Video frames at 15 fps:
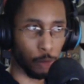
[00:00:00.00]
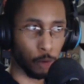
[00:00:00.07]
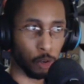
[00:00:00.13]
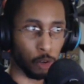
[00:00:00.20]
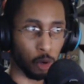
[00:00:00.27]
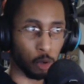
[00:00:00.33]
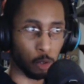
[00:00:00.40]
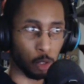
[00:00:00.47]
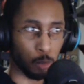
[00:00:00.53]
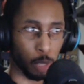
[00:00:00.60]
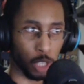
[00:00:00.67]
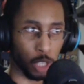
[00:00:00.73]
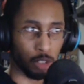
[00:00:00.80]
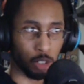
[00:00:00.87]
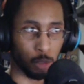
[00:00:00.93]
Funko's
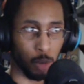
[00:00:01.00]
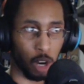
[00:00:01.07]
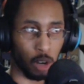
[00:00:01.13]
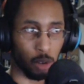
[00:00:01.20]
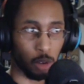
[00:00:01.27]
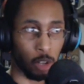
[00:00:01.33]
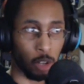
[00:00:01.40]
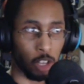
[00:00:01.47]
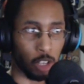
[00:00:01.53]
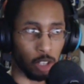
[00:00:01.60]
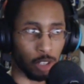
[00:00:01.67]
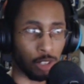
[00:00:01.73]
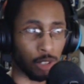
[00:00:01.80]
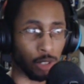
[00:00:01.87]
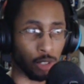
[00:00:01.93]
business model,
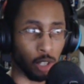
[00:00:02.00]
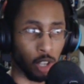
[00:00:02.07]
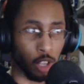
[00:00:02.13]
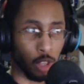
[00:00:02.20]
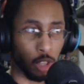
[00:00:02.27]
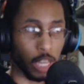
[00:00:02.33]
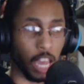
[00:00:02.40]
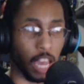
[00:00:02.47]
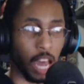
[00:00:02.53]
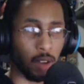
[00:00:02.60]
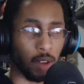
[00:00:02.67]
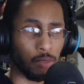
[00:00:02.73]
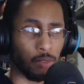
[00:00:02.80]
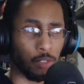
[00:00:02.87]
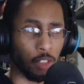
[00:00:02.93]
because they
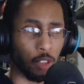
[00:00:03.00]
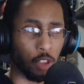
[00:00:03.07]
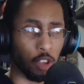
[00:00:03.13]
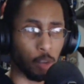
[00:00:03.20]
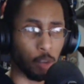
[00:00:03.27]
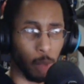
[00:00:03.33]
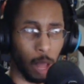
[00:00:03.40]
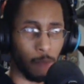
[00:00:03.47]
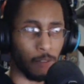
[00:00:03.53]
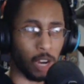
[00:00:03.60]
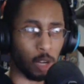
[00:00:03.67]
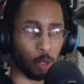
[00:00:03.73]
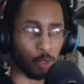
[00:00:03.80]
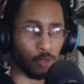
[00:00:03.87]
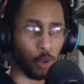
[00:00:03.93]
have pop
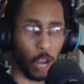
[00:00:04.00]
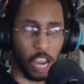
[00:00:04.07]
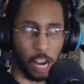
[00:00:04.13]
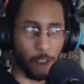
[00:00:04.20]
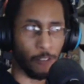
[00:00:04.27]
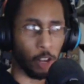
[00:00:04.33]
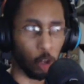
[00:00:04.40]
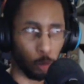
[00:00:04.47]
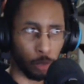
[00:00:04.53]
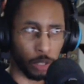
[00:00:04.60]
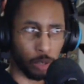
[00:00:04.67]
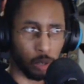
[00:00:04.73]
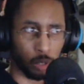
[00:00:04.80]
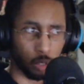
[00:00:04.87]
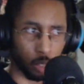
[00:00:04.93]
vinyls for NFL
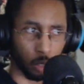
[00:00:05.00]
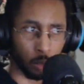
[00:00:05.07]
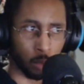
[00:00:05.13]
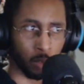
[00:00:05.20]
players too.